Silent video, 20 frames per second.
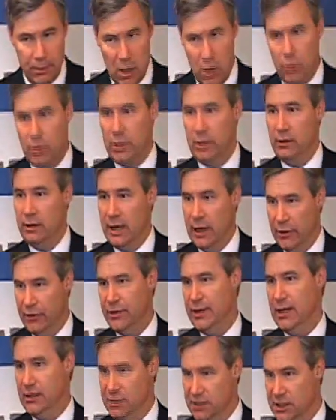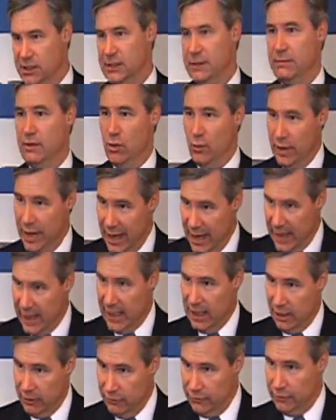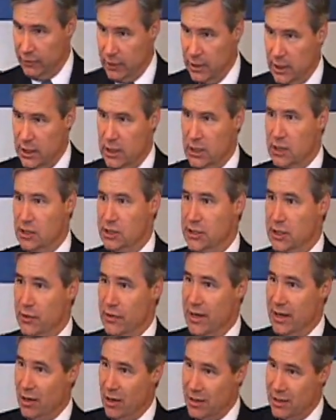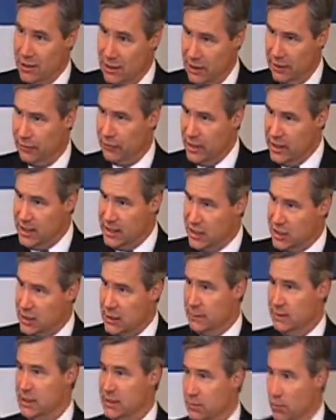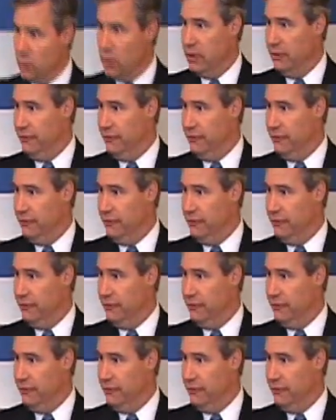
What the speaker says: the broken healthcare system, your family has had to, so that our delivery system is more